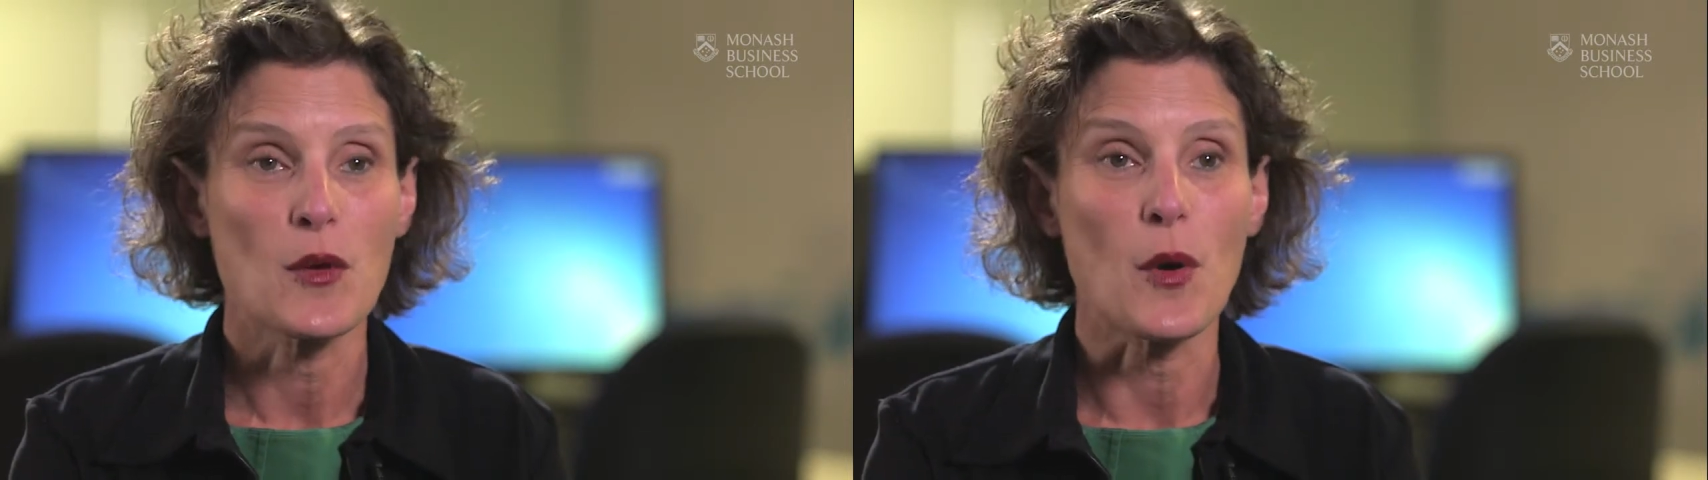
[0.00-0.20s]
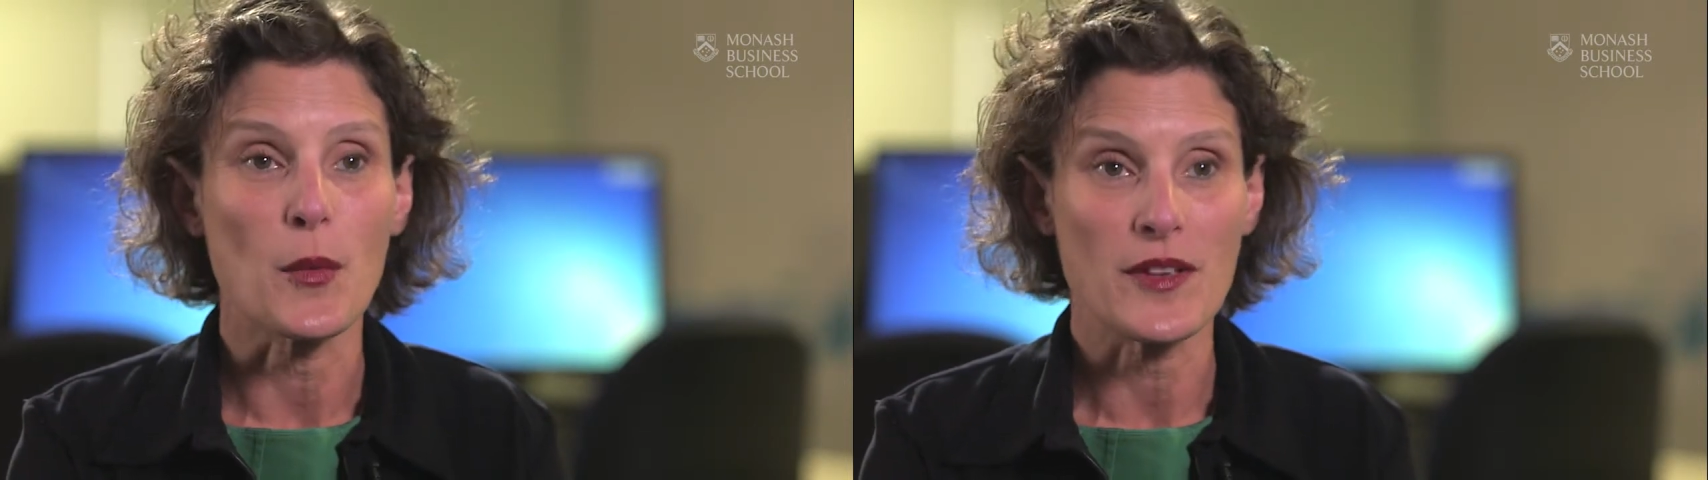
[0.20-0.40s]

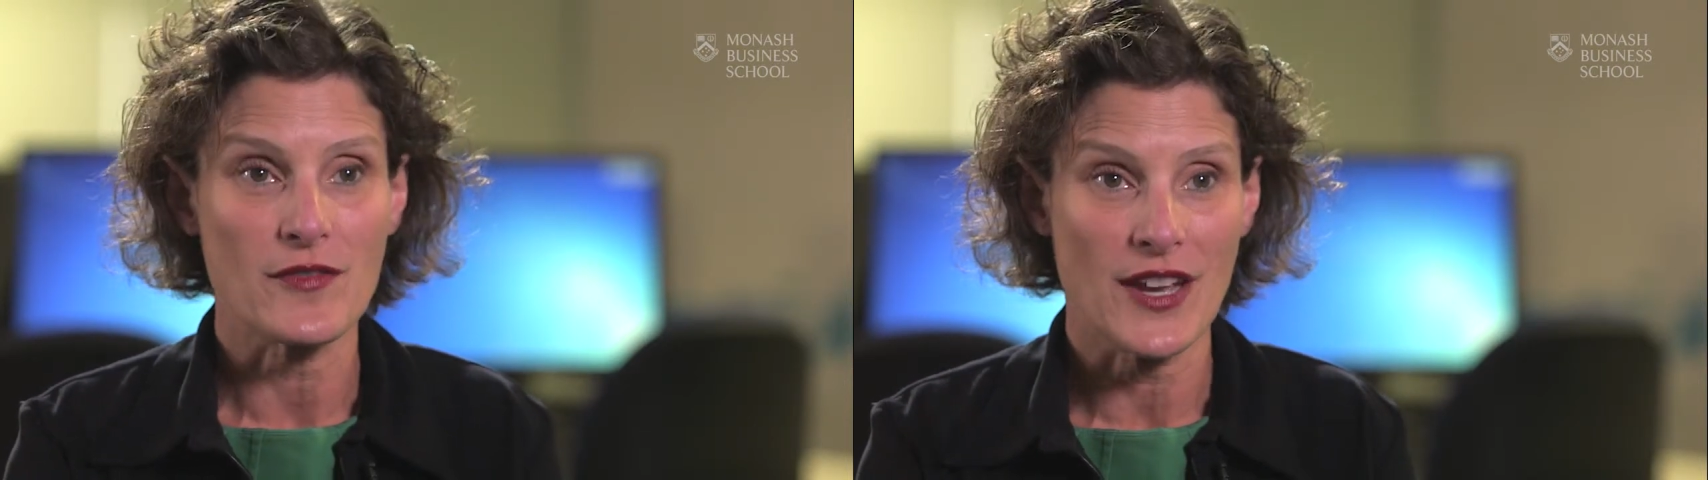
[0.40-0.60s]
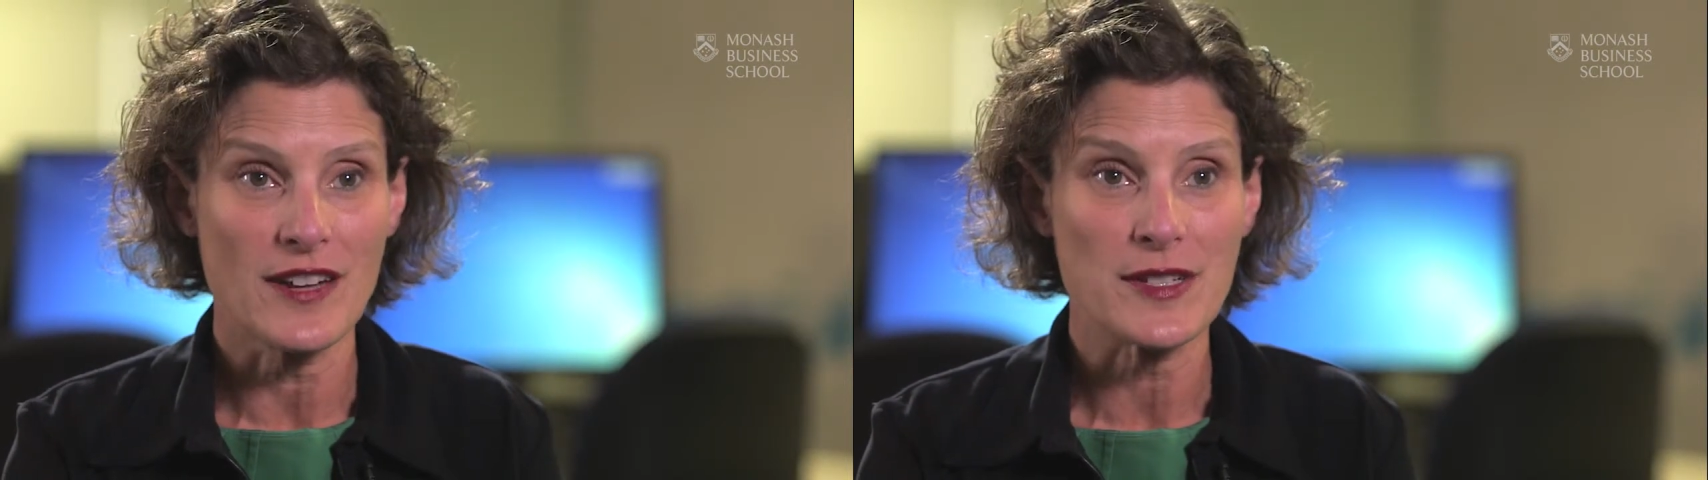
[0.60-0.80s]
What we
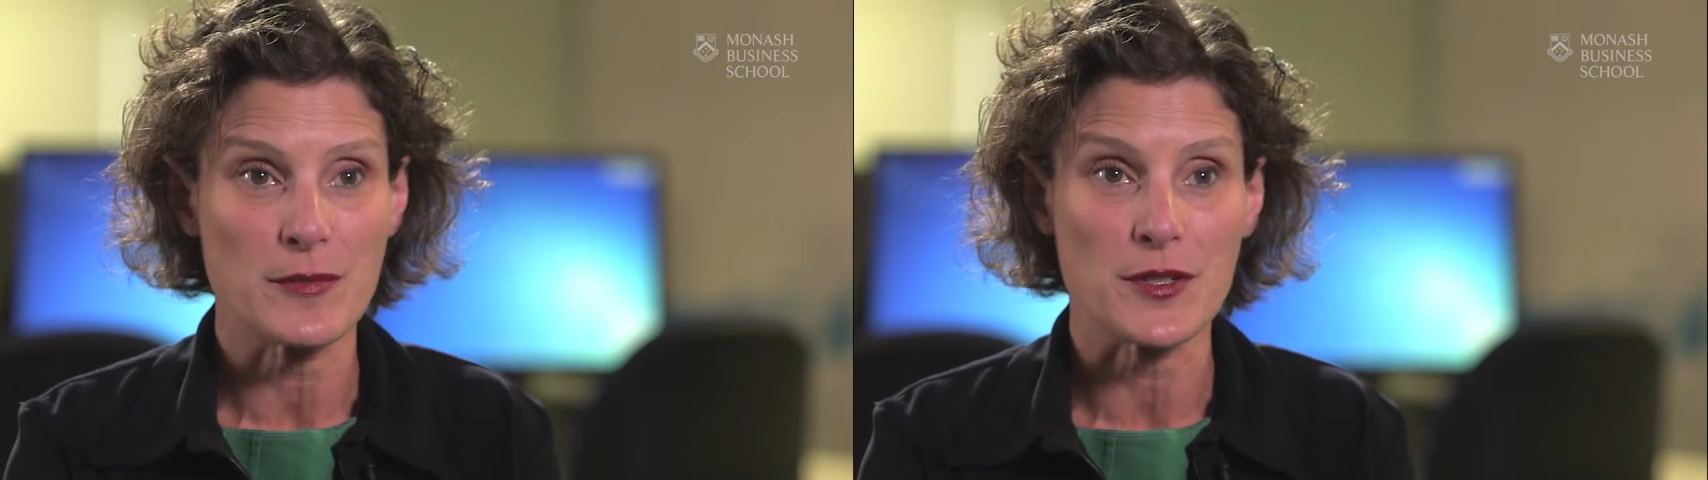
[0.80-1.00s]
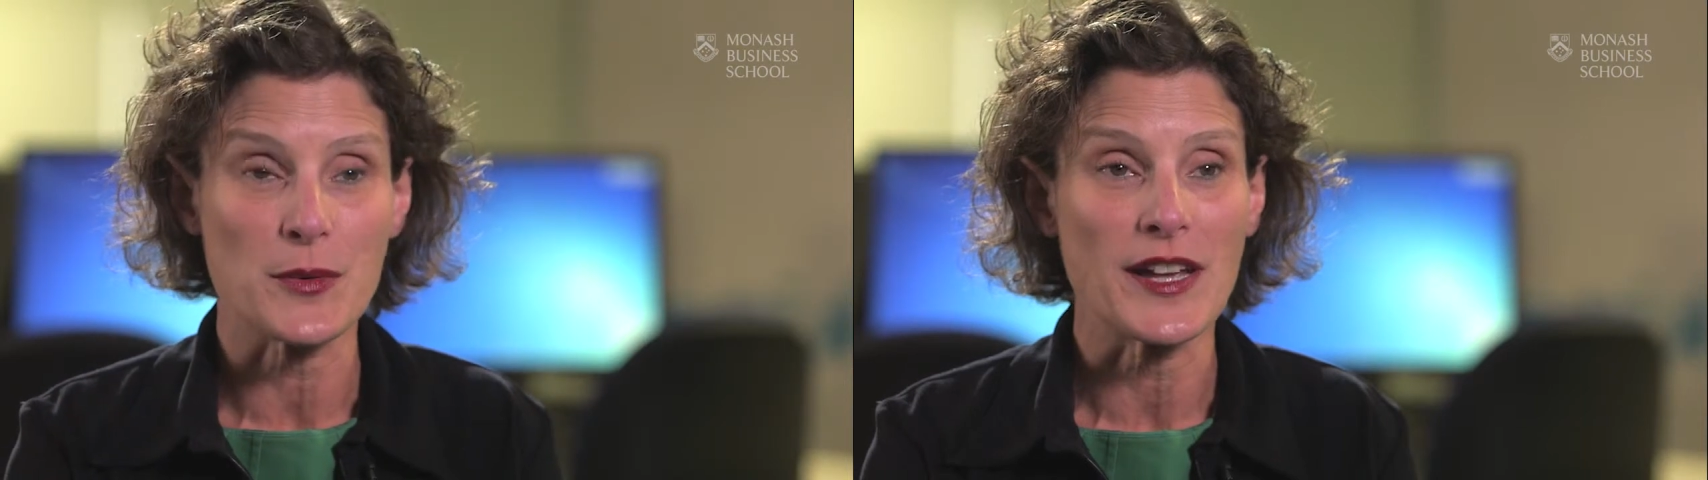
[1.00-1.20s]
varied
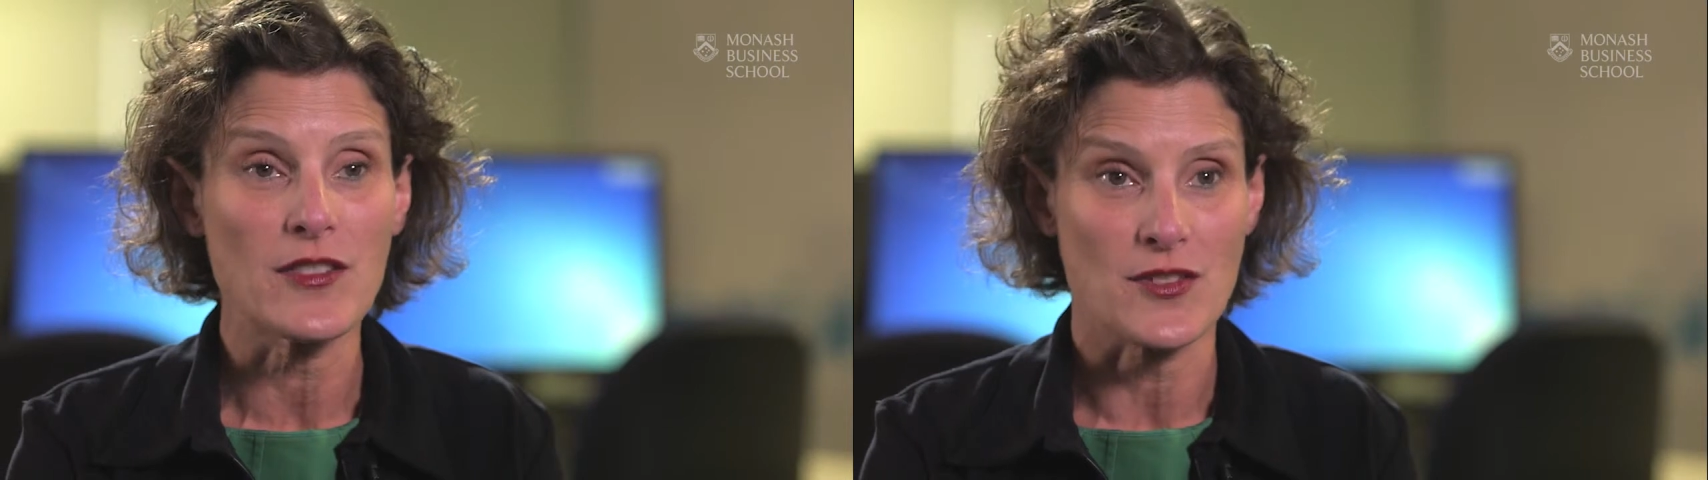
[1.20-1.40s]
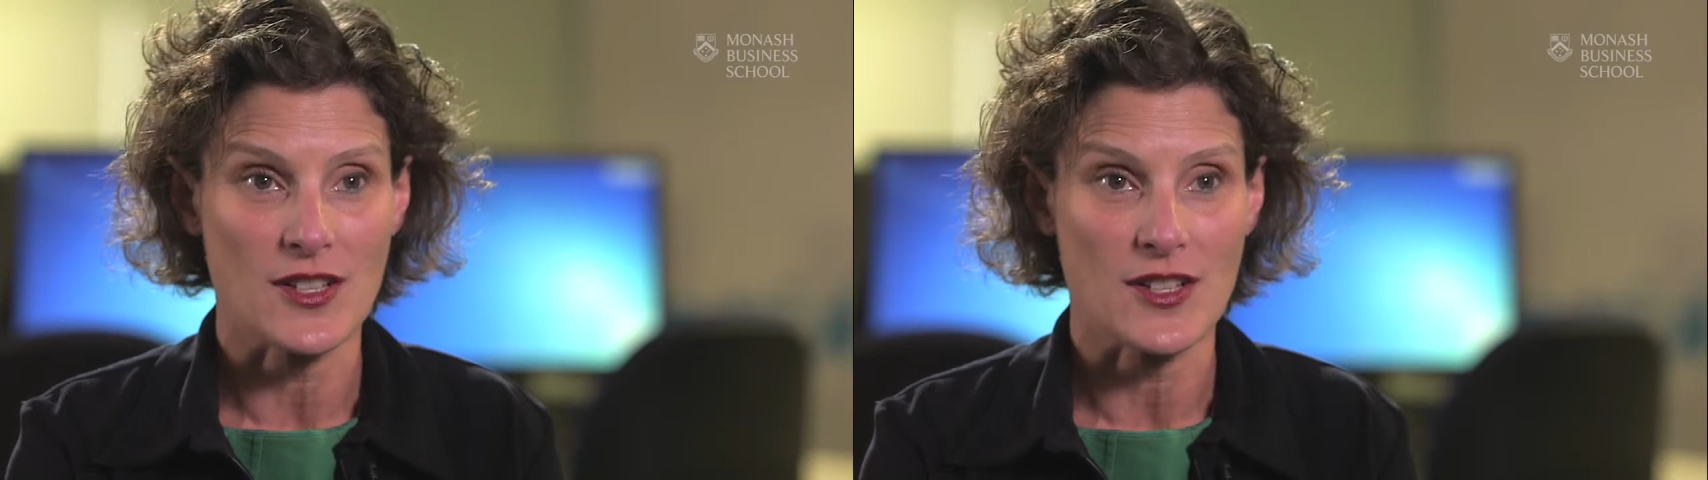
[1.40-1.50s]
between those